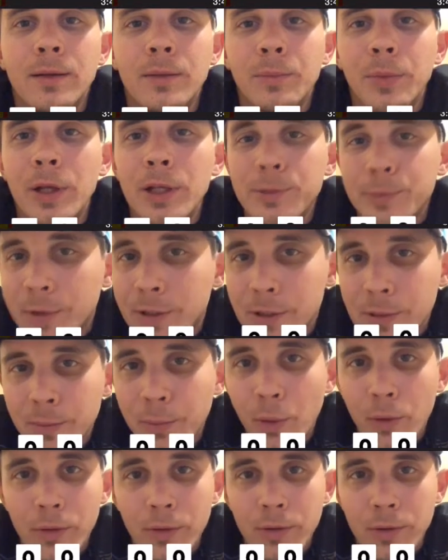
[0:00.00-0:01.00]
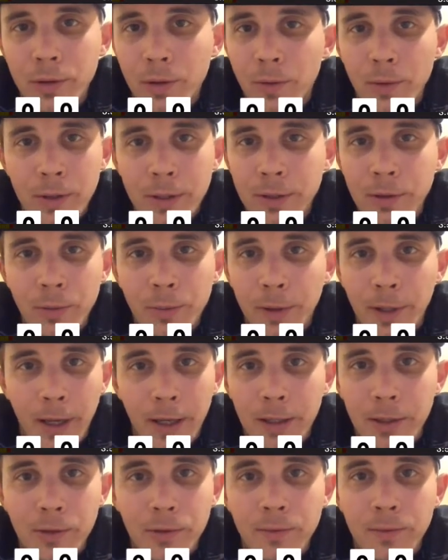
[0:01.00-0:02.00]
The placement is important. You don't want to
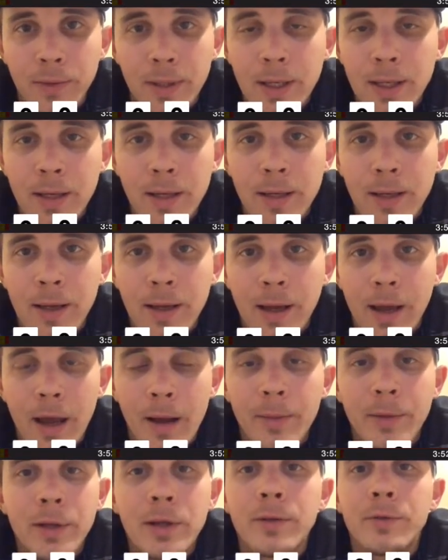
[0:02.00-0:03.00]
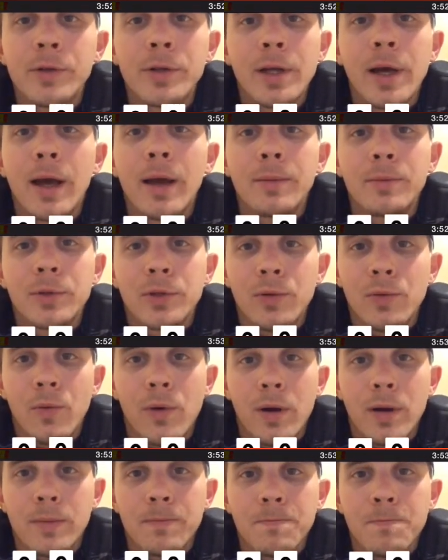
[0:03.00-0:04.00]
duplicate it how many ever times you
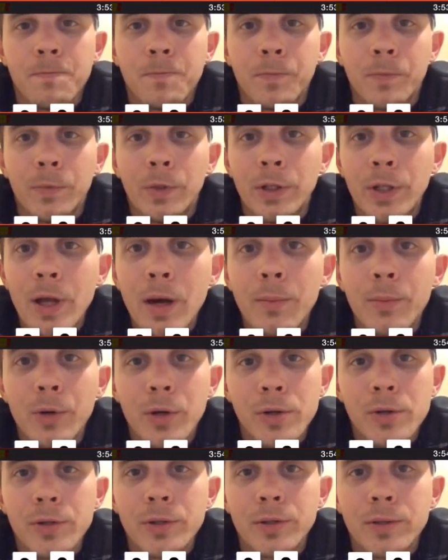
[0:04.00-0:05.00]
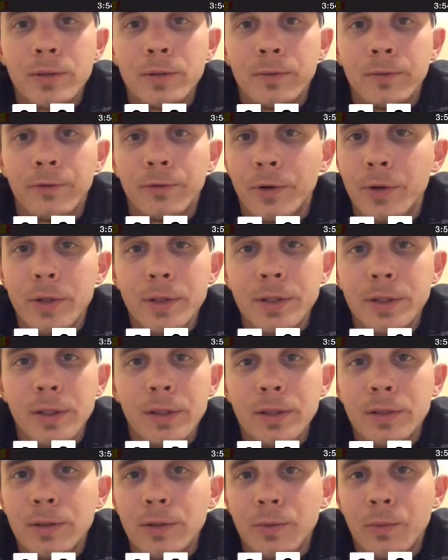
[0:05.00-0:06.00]
want. Numbers, for
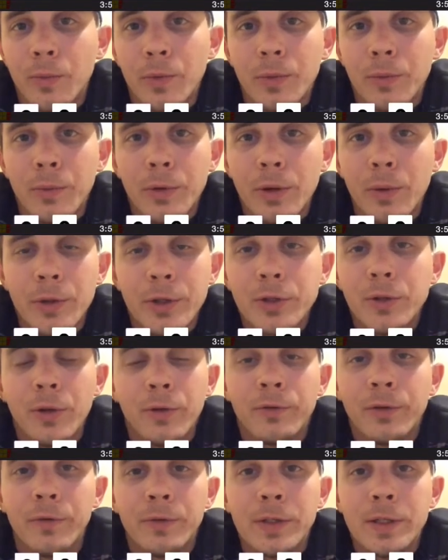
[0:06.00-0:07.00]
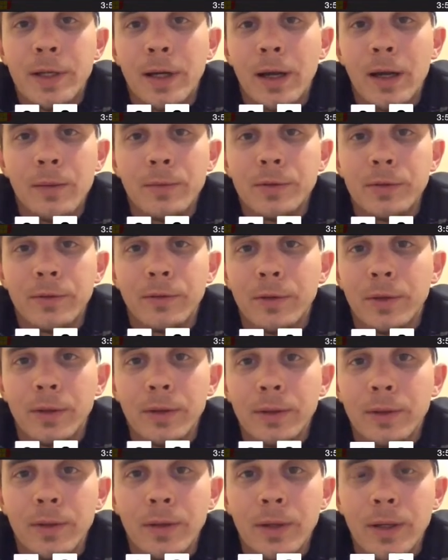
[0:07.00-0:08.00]
instance, we don't want to do it 50 times
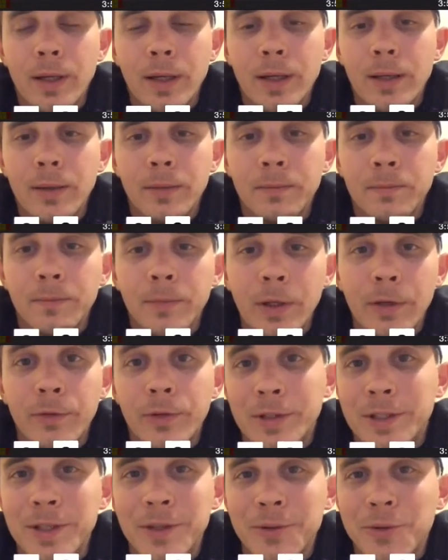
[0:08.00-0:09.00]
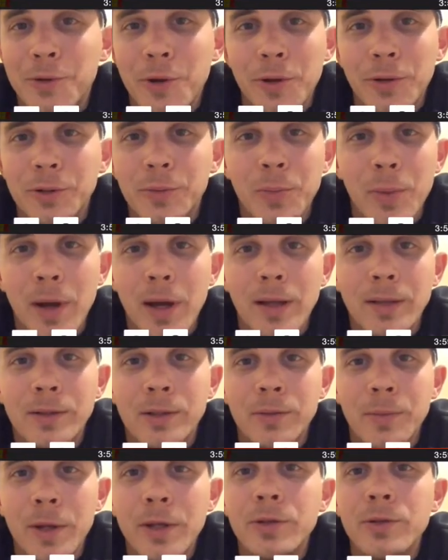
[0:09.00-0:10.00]
if it's in the wrong spot.
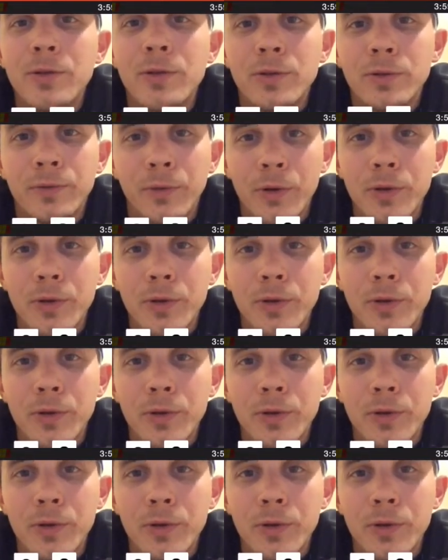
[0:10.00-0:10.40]
So make sure those